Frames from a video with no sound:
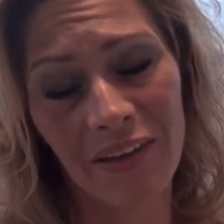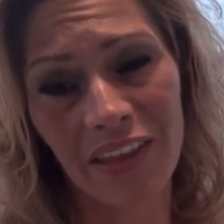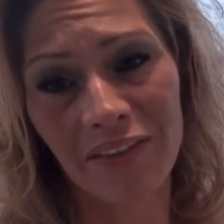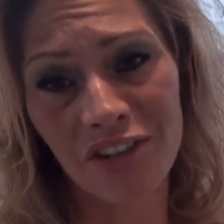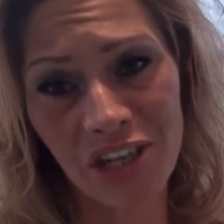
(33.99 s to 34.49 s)

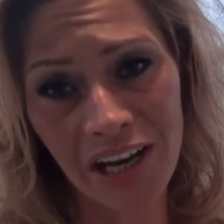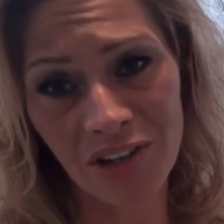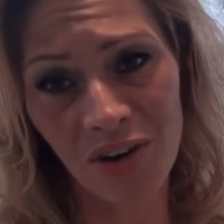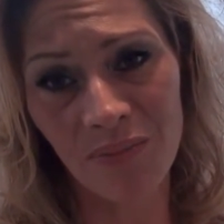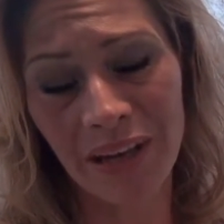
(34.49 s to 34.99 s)
They've checked
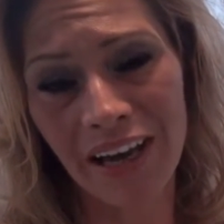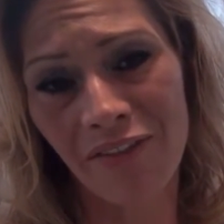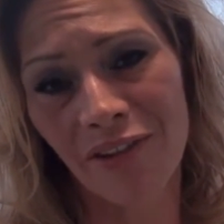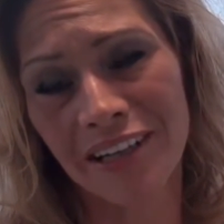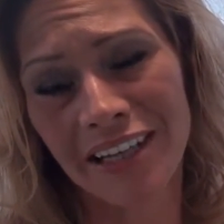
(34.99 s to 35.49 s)
on me
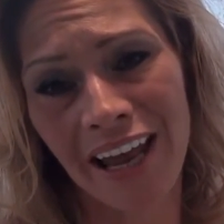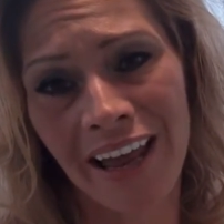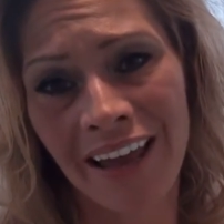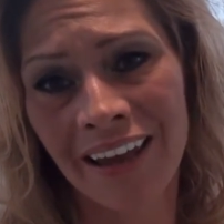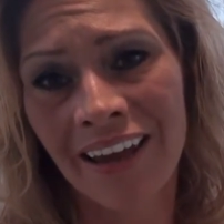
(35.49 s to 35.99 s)
every
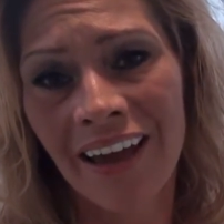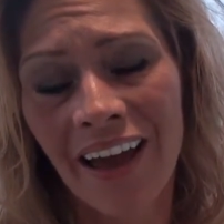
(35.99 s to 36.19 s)
day.